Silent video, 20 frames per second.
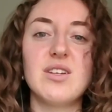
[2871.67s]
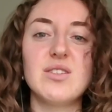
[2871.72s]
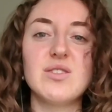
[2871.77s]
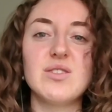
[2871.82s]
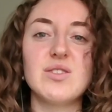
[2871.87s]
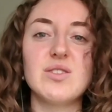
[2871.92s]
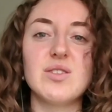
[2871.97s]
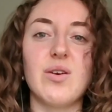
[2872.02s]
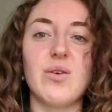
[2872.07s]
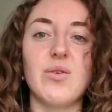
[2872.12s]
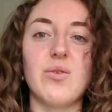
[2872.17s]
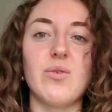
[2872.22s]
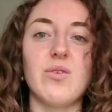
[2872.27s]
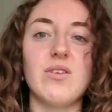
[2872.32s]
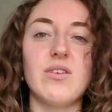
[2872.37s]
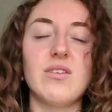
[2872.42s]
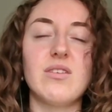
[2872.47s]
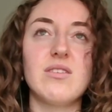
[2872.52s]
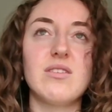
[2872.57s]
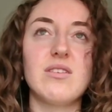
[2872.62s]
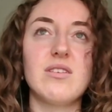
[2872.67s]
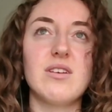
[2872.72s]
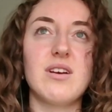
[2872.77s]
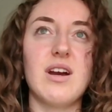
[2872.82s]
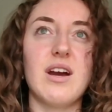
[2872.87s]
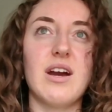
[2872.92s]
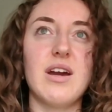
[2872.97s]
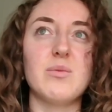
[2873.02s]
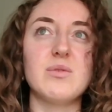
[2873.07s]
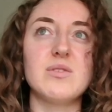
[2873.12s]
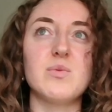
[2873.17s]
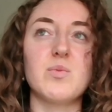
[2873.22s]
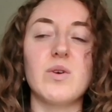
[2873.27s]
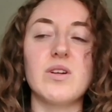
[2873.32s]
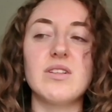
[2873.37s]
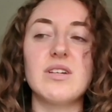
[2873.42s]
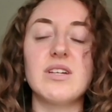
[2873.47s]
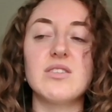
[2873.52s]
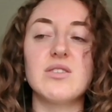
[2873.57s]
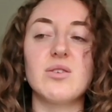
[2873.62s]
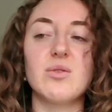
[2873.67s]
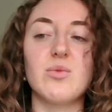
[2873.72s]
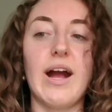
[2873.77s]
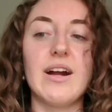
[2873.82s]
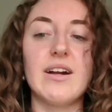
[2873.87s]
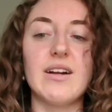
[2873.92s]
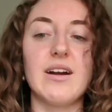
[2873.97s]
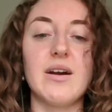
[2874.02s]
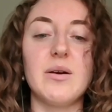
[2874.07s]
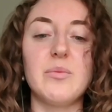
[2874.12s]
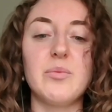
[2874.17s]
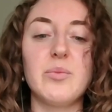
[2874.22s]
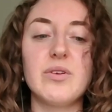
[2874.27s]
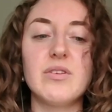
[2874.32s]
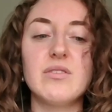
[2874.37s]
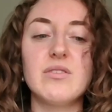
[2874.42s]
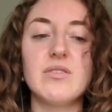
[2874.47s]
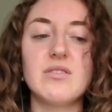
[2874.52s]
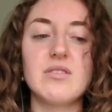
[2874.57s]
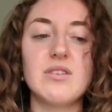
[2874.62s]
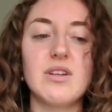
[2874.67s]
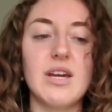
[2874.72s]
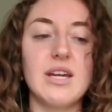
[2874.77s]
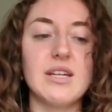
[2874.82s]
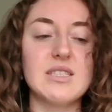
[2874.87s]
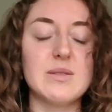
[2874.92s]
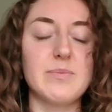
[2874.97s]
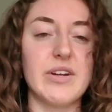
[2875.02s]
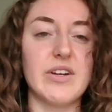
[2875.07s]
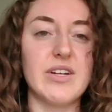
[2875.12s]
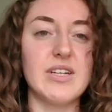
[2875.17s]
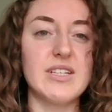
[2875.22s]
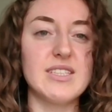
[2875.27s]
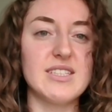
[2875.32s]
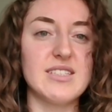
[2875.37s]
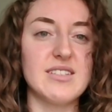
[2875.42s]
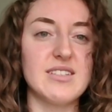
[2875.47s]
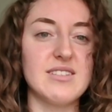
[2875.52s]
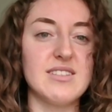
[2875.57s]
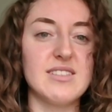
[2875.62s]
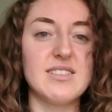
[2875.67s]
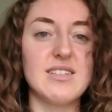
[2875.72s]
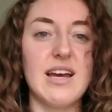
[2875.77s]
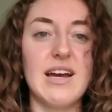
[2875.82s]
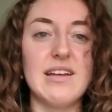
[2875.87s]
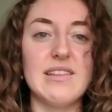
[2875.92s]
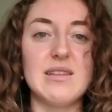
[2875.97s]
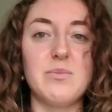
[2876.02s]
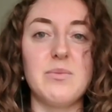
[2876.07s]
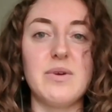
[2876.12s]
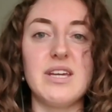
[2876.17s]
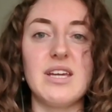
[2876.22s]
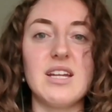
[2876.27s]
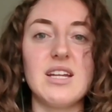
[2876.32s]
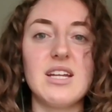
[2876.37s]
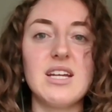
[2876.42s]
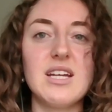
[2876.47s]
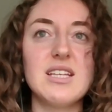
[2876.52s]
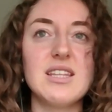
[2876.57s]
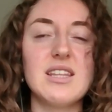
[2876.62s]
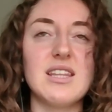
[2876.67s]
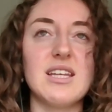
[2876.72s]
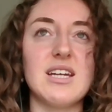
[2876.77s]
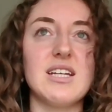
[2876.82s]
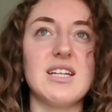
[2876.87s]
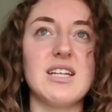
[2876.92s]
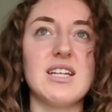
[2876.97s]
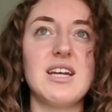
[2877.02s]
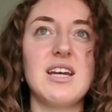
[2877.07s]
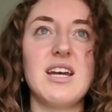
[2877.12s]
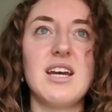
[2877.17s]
So I was willing to rack up experiences at the beginning that